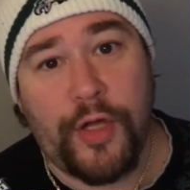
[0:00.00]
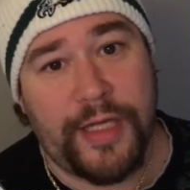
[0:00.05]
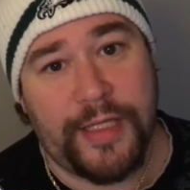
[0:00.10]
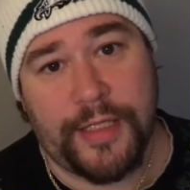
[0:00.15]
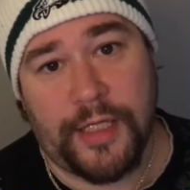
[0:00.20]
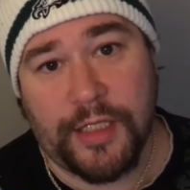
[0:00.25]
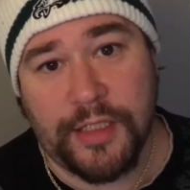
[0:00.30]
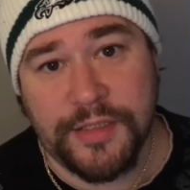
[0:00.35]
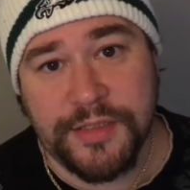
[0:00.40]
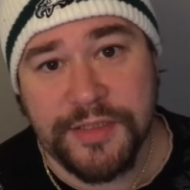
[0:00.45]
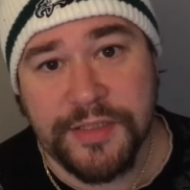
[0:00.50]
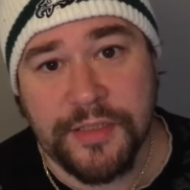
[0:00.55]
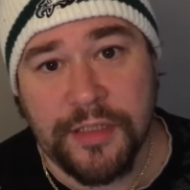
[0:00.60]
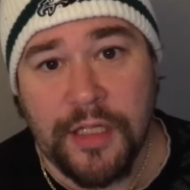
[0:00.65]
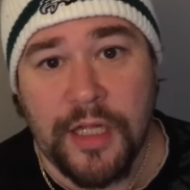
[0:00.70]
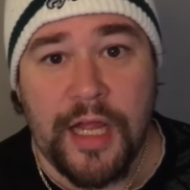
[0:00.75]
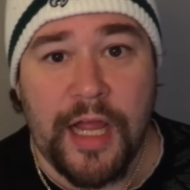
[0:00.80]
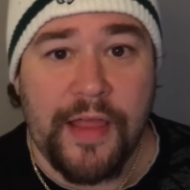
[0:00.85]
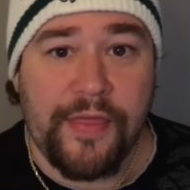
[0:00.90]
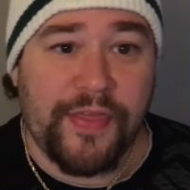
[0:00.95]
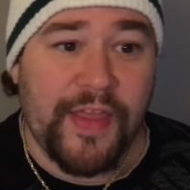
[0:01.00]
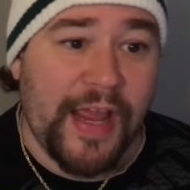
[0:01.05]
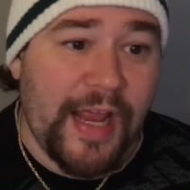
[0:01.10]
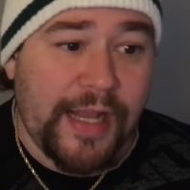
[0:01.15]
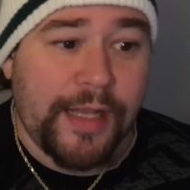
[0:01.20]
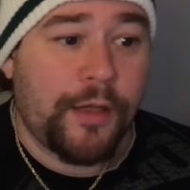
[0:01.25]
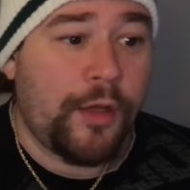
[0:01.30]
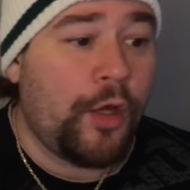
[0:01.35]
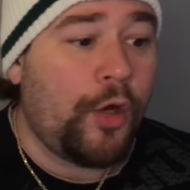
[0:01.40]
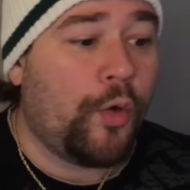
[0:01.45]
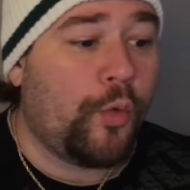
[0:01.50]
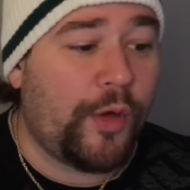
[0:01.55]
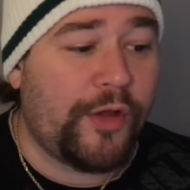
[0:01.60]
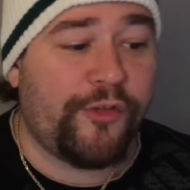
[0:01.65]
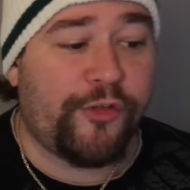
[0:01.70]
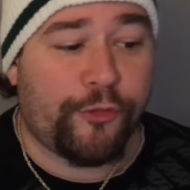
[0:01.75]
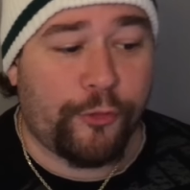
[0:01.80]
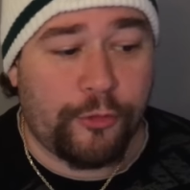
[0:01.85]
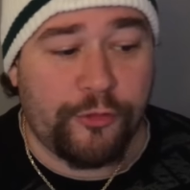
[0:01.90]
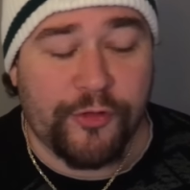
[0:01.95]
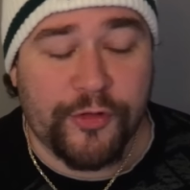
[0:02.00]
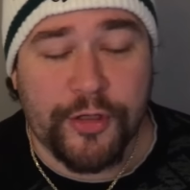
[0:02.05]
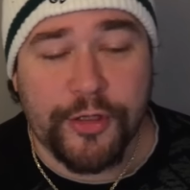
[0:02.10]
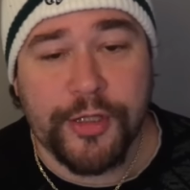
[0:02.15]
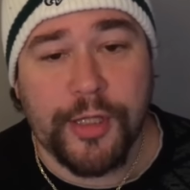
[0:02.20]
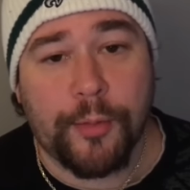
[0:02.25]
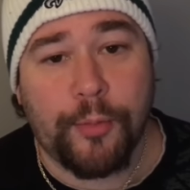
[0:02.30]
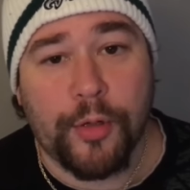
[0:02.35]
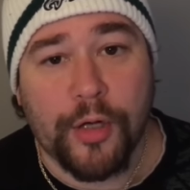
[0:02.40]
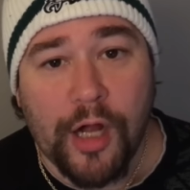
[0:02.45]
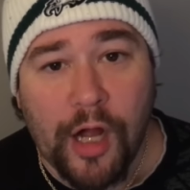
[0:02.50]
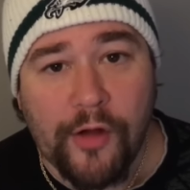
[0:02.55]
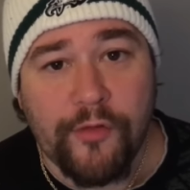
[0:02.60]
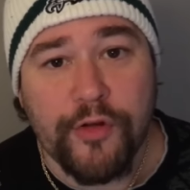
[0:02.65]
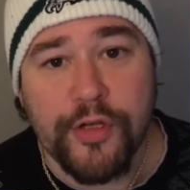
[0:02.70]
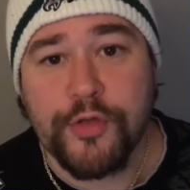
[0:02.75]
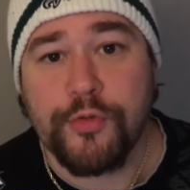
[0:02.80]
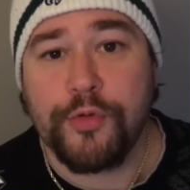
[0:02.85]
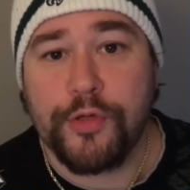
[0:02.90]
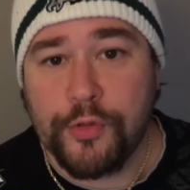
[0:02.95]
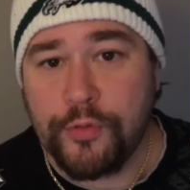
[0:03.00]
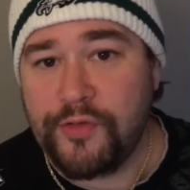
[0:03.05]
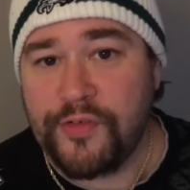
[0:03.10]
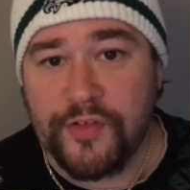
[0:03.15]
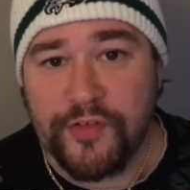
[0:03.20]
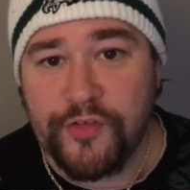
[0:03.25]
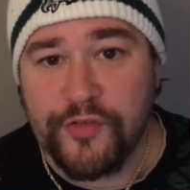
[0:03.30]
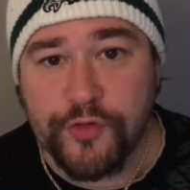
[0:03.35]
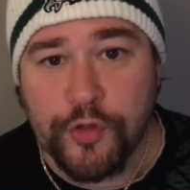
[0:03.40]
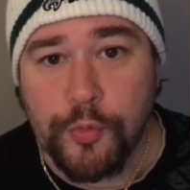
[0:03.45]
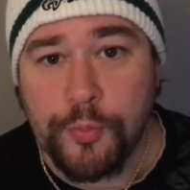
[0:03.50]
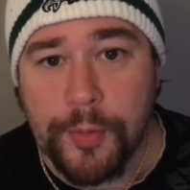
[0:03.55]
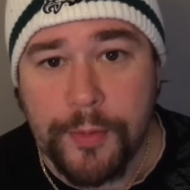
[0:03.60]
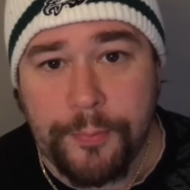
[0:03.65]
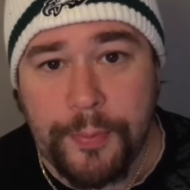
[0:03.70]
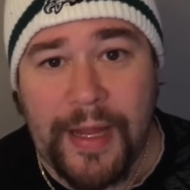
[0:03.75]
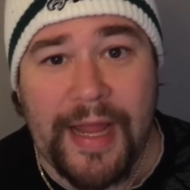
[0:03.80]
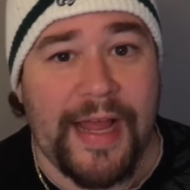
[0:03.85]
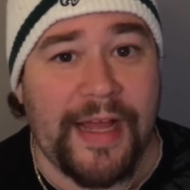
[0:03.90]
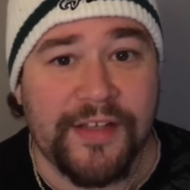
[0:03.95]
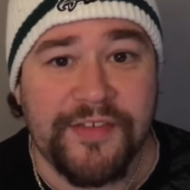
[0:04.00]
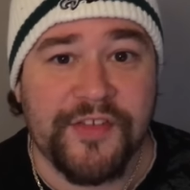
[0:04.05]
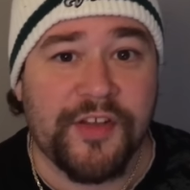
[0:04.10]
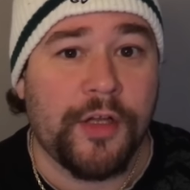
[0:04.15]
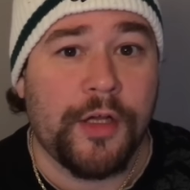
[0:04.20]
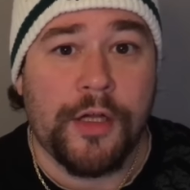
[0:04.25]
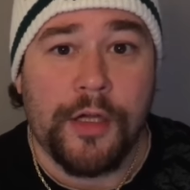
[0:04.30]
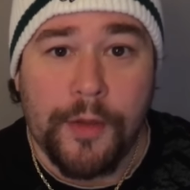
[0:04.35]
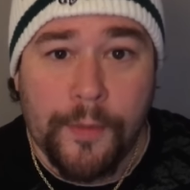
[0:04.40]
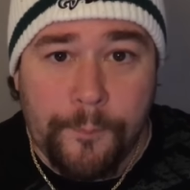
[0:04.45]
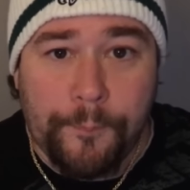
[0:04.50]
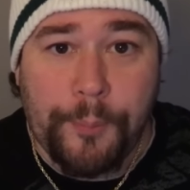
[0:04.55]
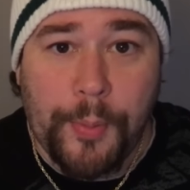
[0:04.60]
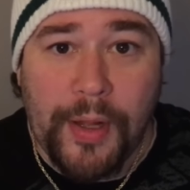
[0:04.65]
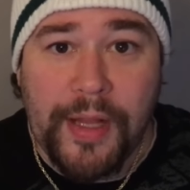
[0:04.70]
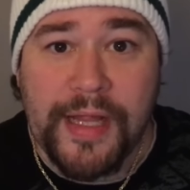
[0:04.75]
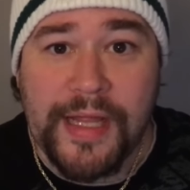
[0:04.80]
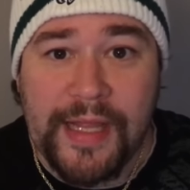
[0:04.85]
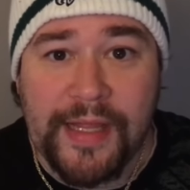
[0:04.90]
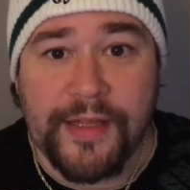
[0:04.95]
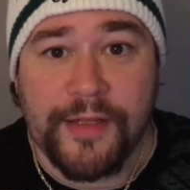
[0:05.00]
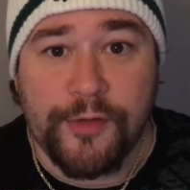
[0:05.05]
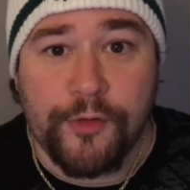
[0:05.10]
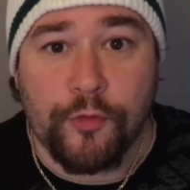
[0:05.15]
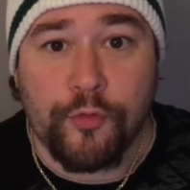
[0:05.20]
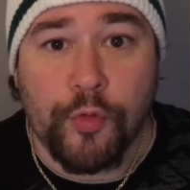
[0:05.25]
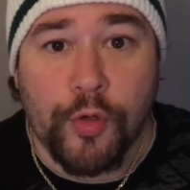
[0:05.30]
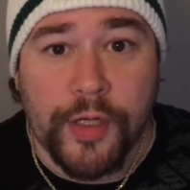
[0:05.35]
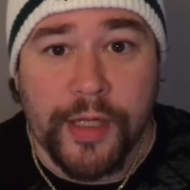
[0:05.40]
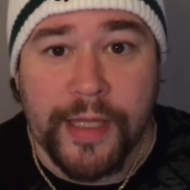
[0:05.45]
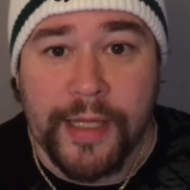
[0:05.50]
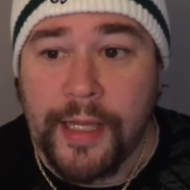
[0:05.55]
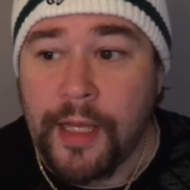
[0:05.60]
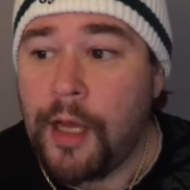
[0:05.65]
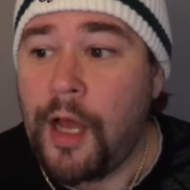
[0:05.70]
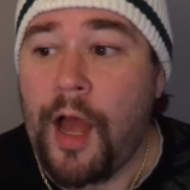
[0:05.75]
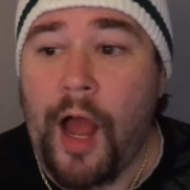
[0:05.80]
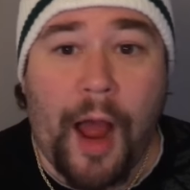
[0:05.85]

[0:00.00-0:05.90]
he does? And then Wentz throws in a double coverage, which was a stupid pass, but he's a rookie.